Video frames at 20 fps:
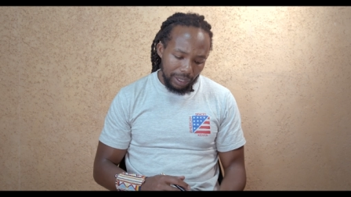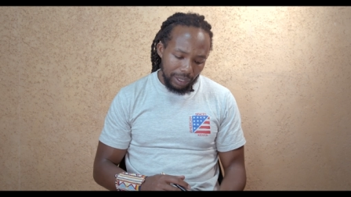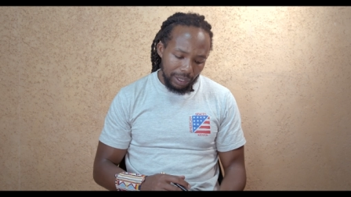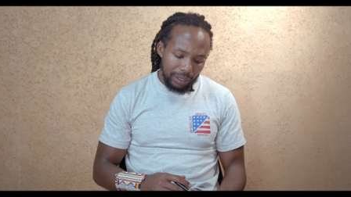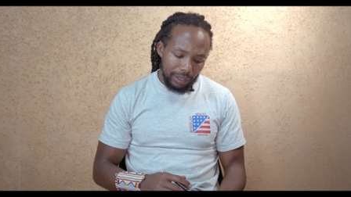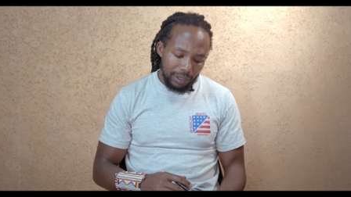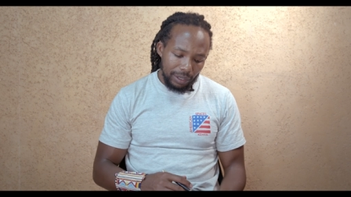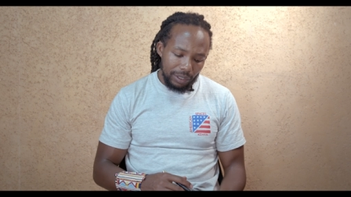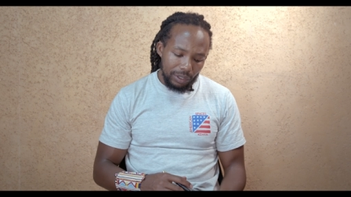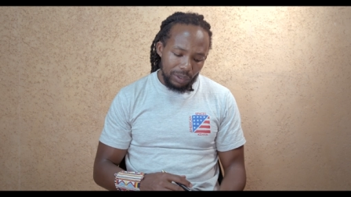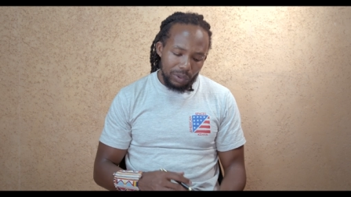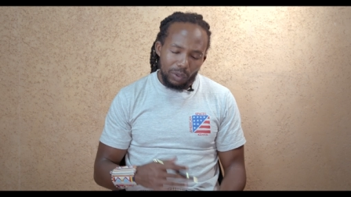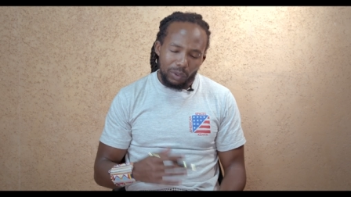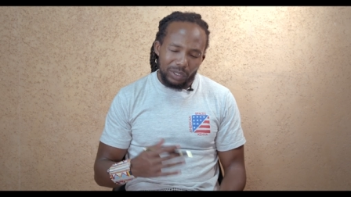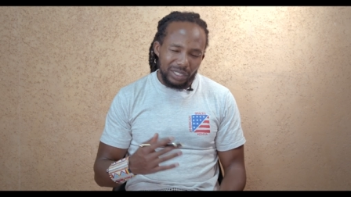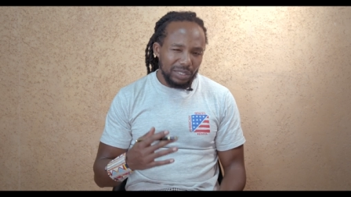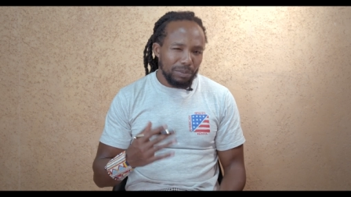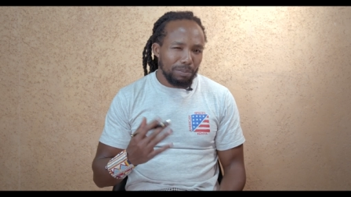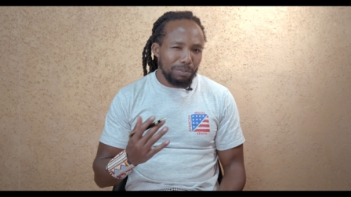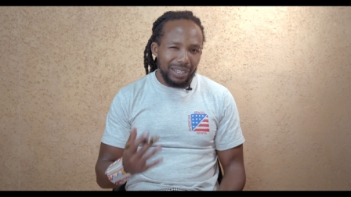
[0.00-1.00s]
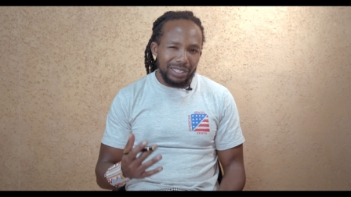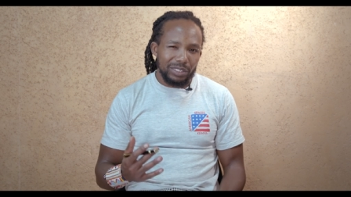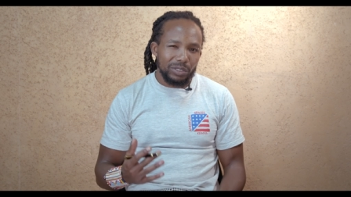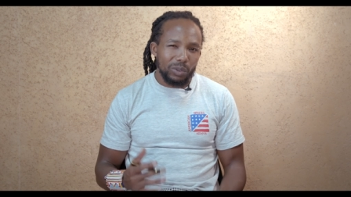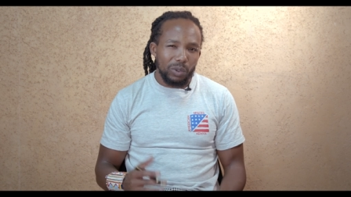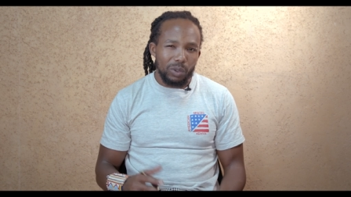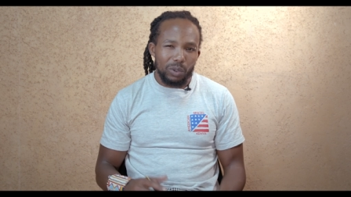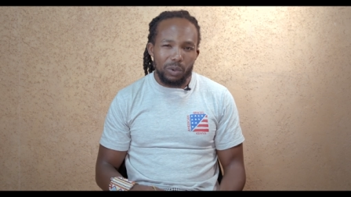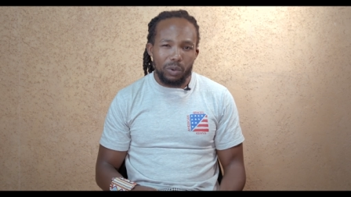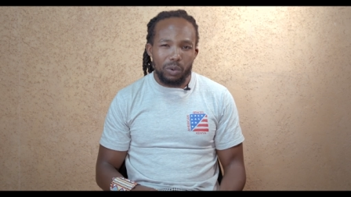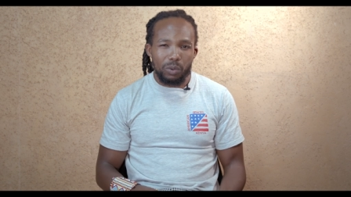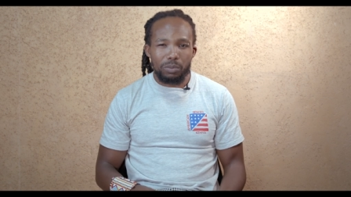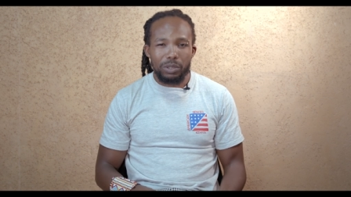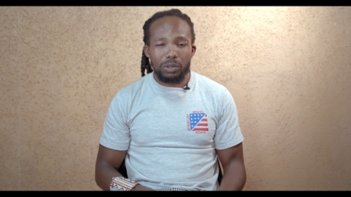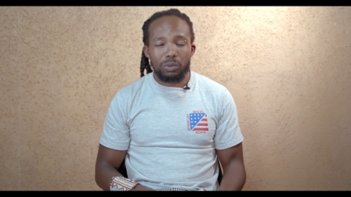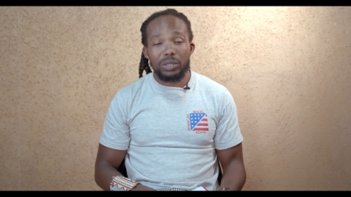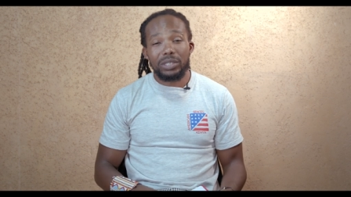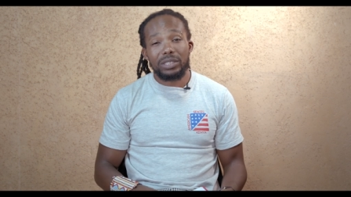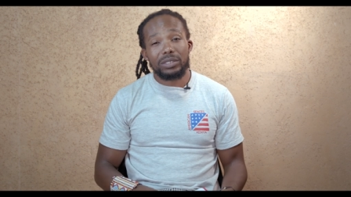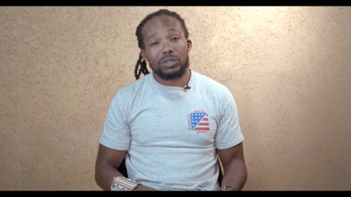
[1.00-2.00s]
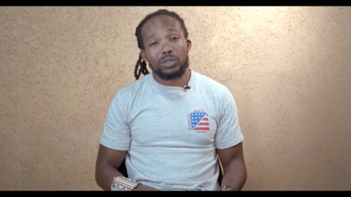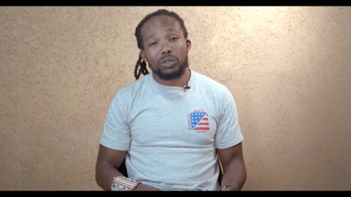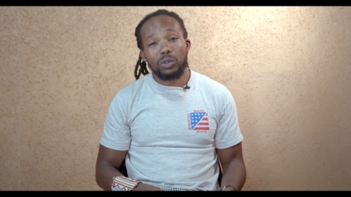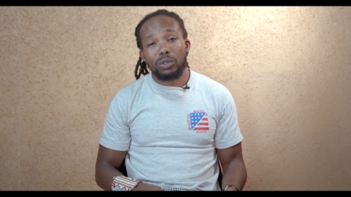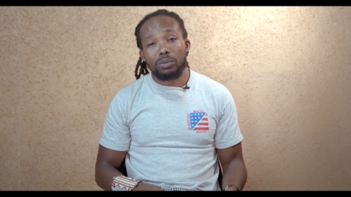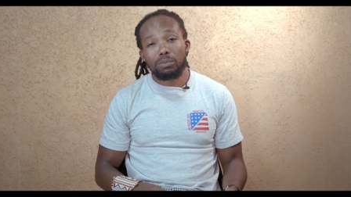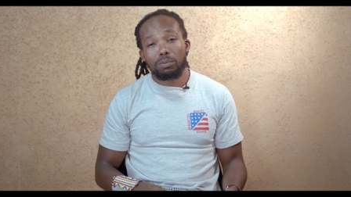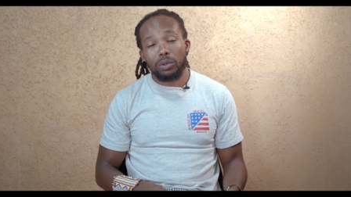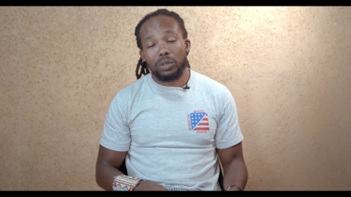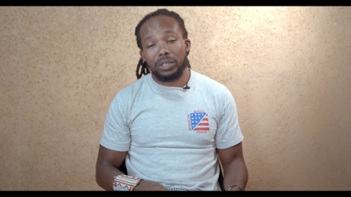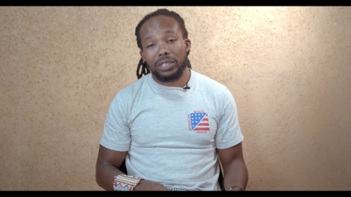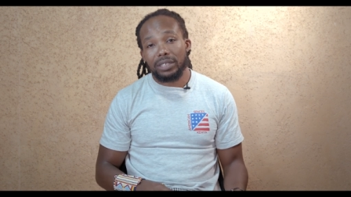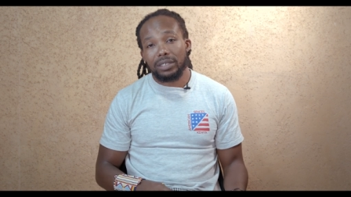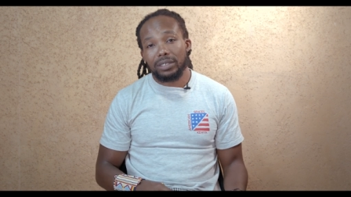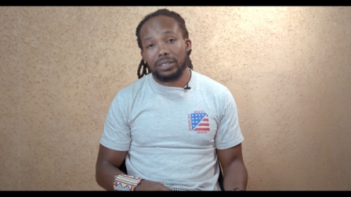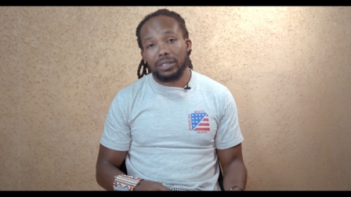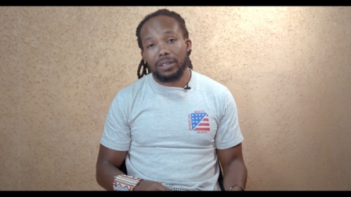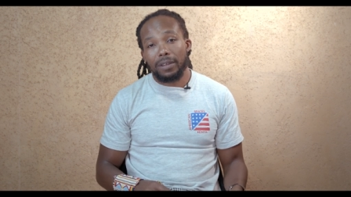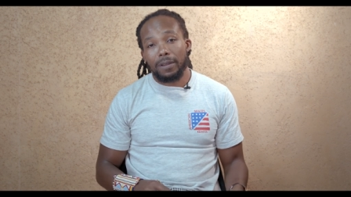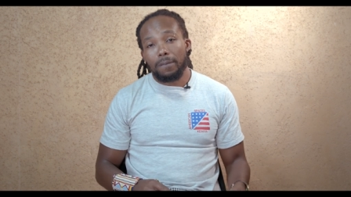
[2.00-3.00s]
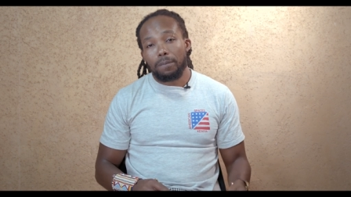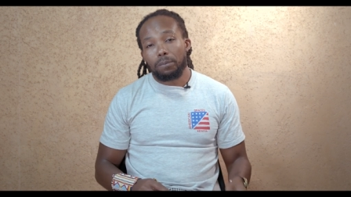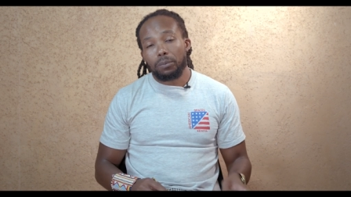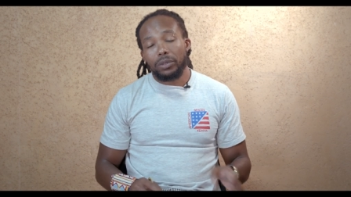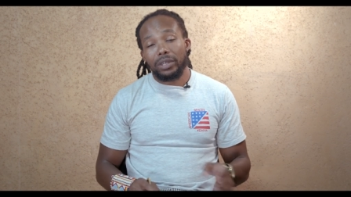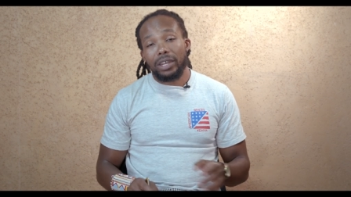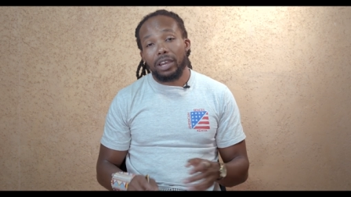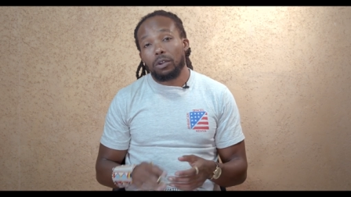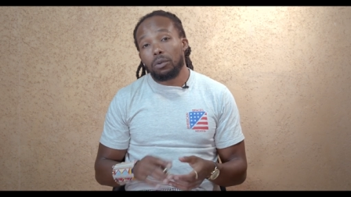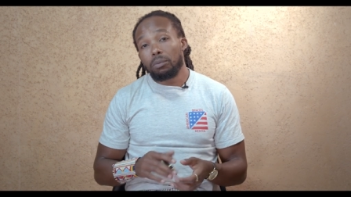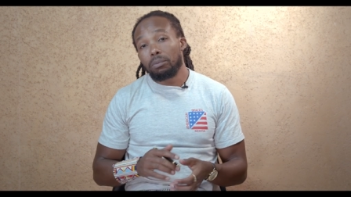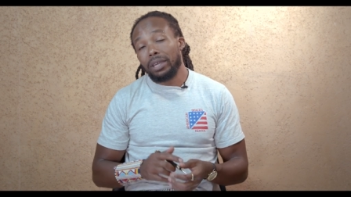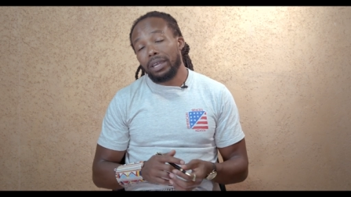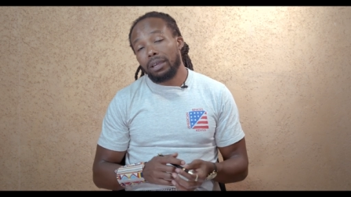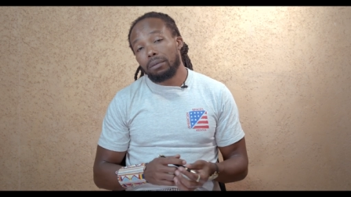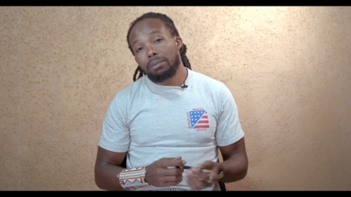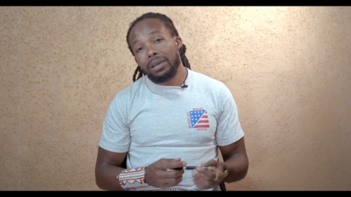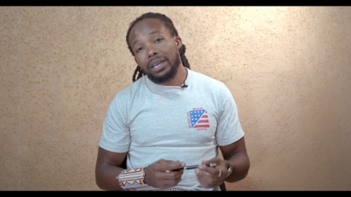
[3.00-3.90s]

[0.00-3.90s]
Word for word: uh, you know, just personal grooming, which is so important. Now, makeup